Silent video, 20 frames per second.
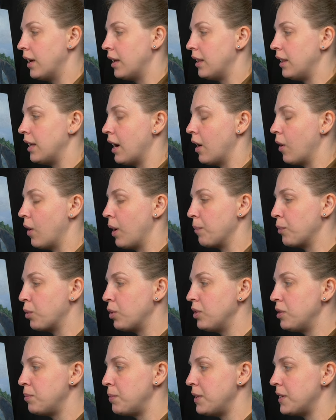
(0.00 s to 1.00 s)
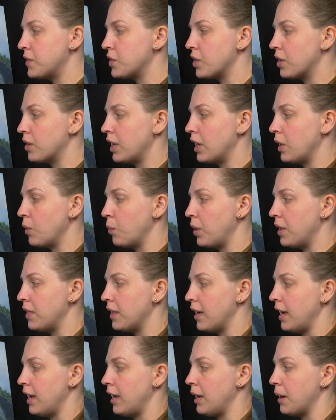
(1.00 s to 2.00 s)
Now I'm going to be starting with
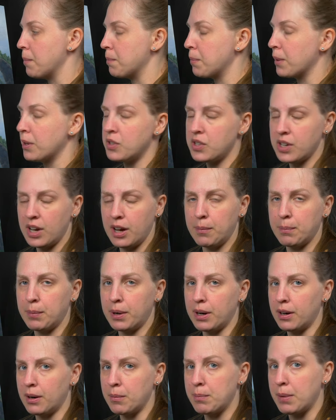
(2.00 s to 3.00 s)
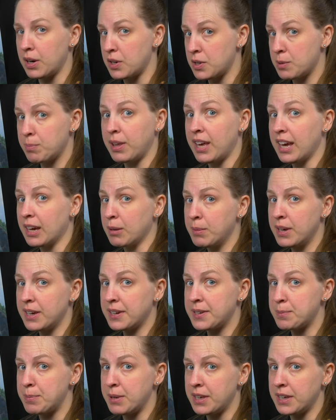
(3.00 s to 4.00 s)
a Burnt Umber Mars Black
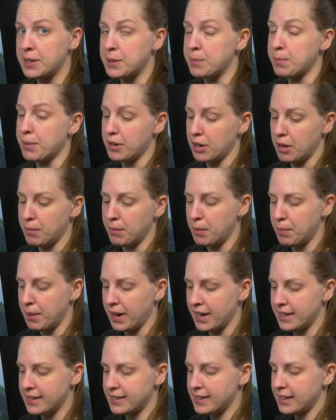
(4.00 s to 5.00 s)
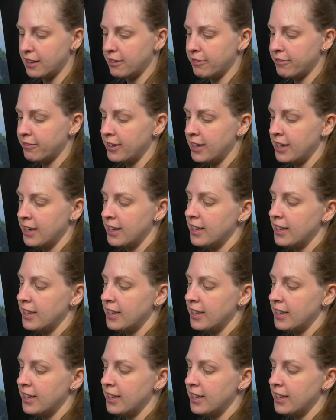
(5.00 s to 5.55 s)
mix because Burnt Umber by itself